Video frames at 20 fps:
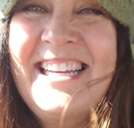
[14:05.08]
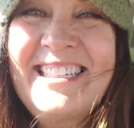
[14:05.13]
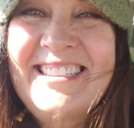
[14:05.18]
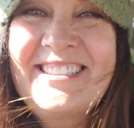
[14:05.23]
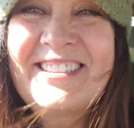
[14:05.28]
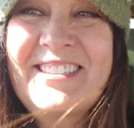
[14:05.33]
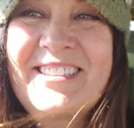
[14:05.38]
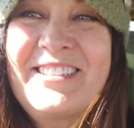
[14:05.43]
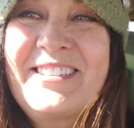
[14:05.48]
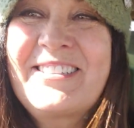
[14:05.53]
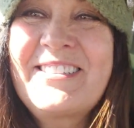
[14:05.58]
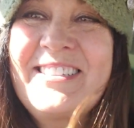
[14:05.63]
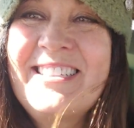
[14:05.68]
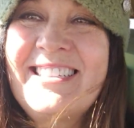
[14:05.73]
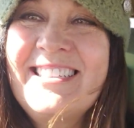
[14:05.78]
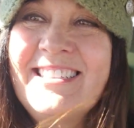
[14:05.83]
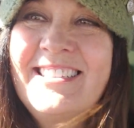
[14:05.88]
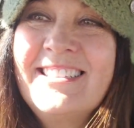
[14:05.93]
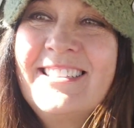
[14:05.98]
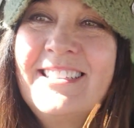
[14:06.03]
Yeah, you're going to
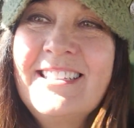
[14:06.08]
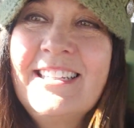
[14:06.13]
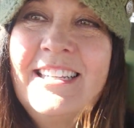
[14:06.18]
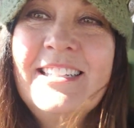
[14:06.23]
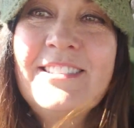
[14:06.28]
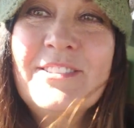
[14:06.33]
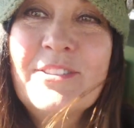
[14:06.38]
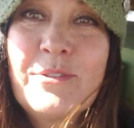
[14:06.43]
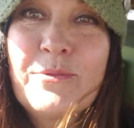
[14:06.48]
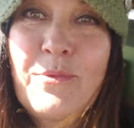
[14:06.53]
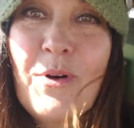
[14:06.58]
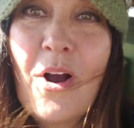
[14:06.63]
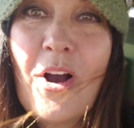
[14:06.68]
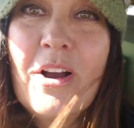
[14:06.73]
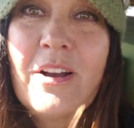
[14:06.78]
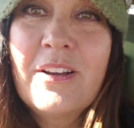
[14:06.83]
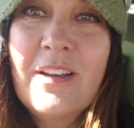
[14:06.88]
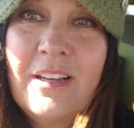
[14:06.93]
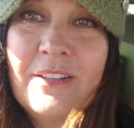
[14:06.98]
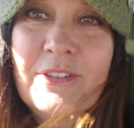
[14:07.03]
agree. It's the
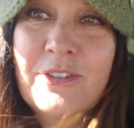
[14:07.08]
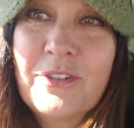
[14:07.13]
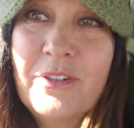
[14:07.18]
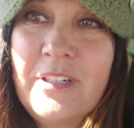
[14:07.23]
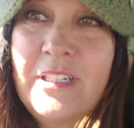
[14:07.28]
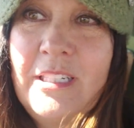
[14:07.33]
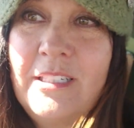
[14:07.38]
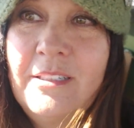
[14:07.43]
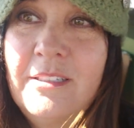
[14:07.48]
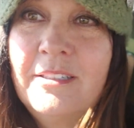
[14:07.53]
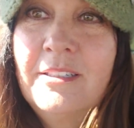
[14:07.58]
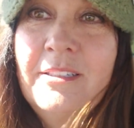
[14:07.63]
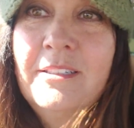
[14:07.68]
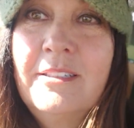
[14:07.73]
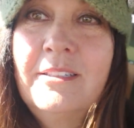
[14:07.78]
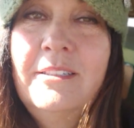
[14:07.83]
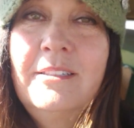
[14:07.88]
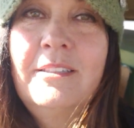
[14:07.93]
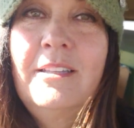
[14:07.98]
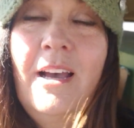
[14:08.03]
wrong color
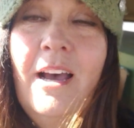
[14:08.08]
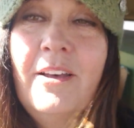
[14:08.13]
green.